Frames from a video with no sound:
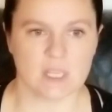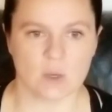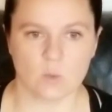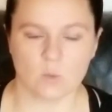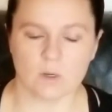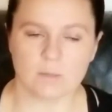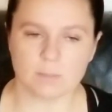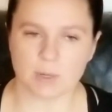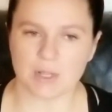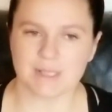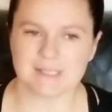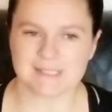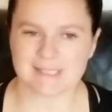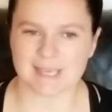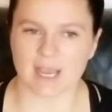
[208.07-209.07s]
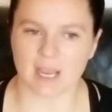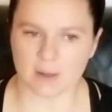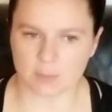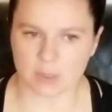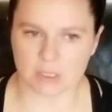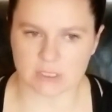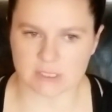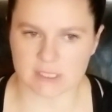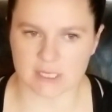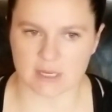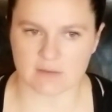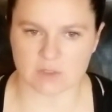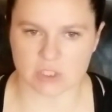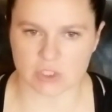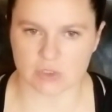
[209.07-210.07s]
One policy I personally
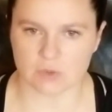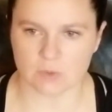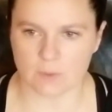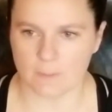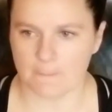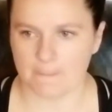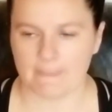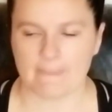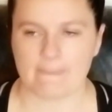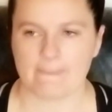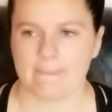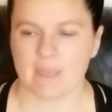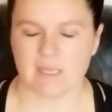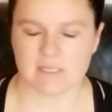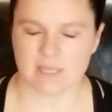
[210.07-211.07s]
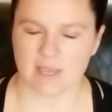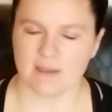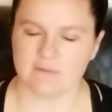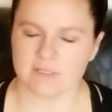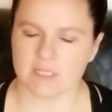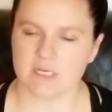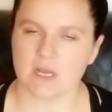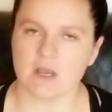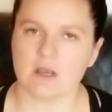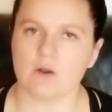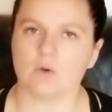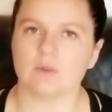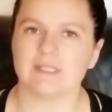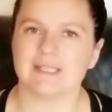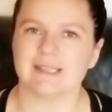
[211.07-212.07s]
have too is I have to not
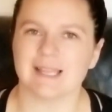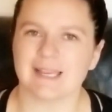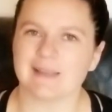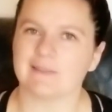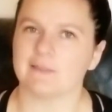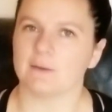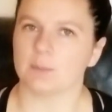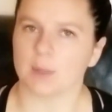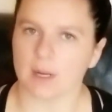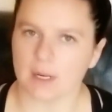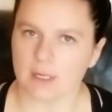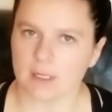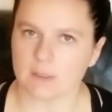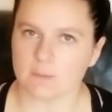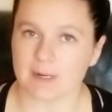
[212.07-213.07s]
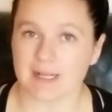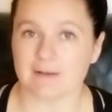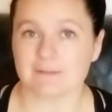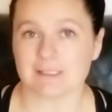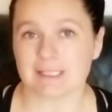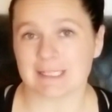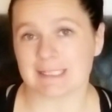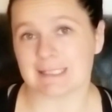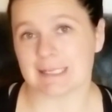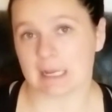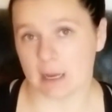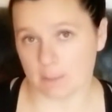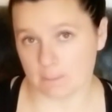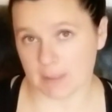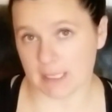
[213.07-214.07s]
only like the product, but I have to like the
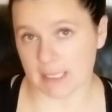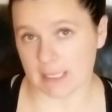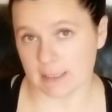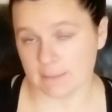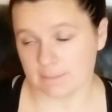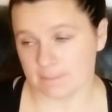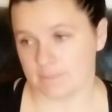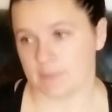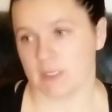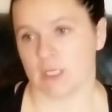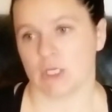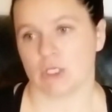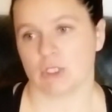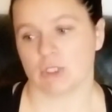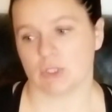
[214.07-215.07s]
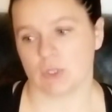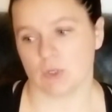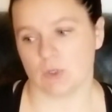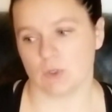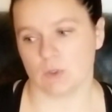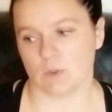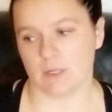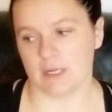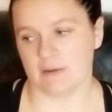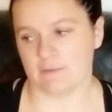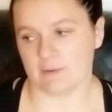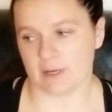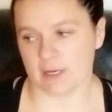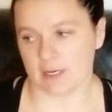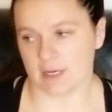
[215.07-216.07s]
company. So if
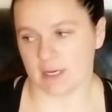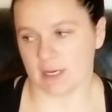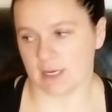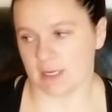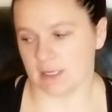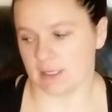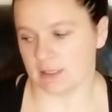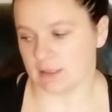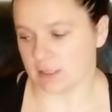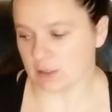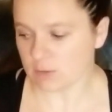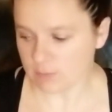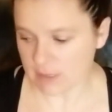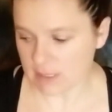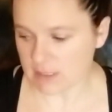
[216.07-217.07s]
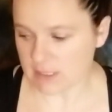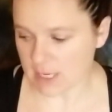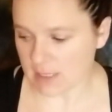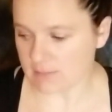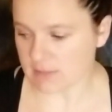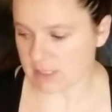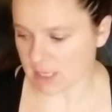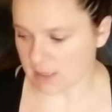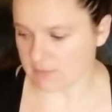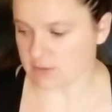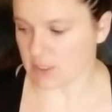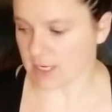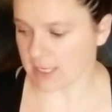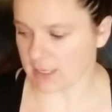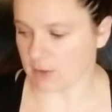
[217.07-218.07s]
I there have been times that I've
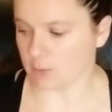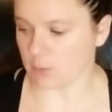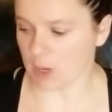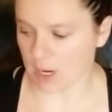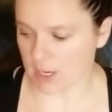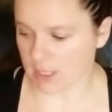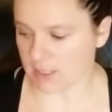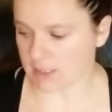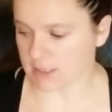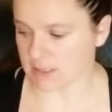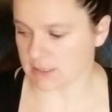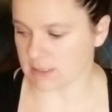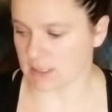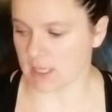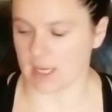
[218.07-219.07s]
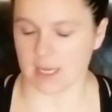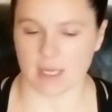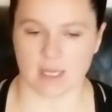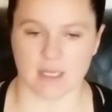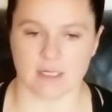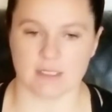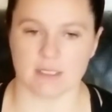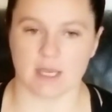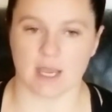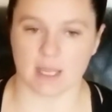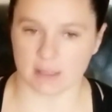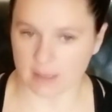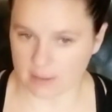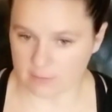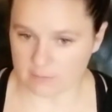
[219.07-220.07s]
tried out products and
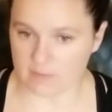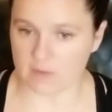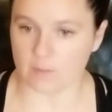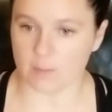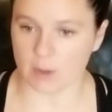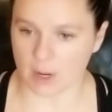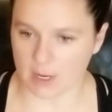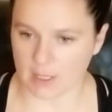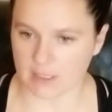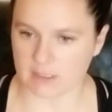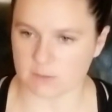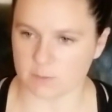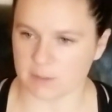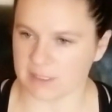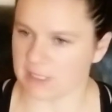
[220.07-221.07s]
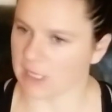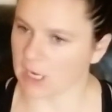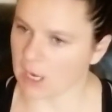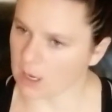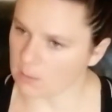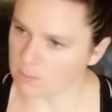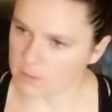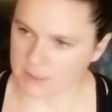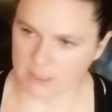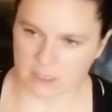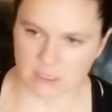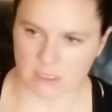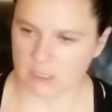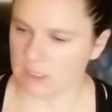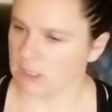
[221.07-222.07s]
I love the products, but the
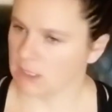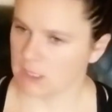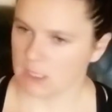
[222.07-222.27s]
company